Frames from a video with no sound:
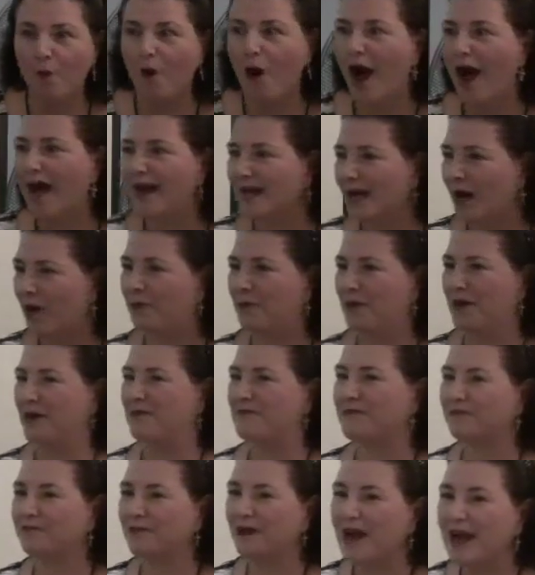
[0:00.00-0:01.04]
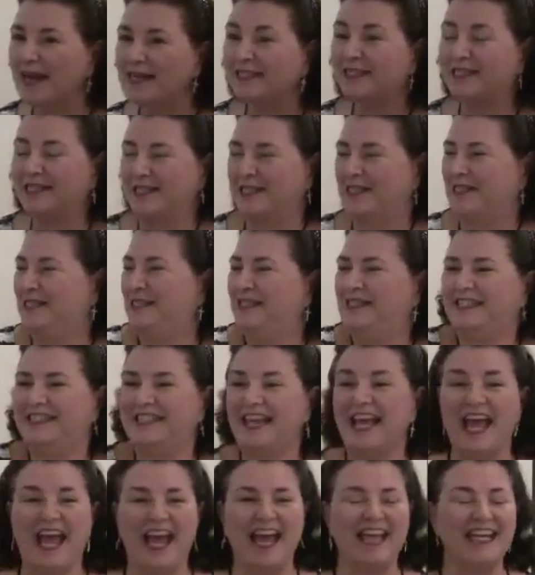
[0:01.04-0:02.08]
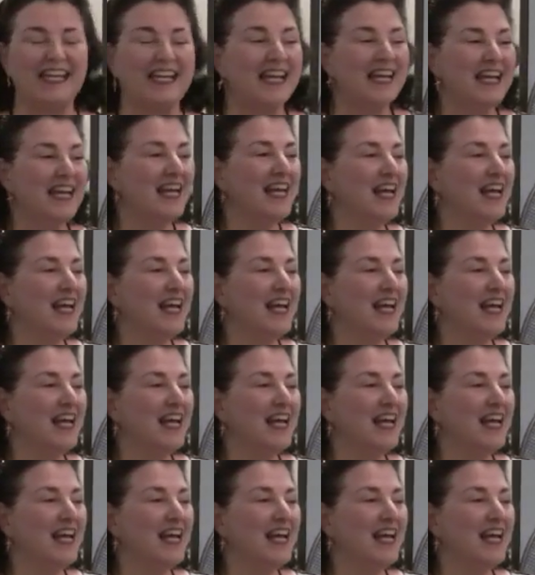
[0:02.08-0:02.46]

Why are we afraid to say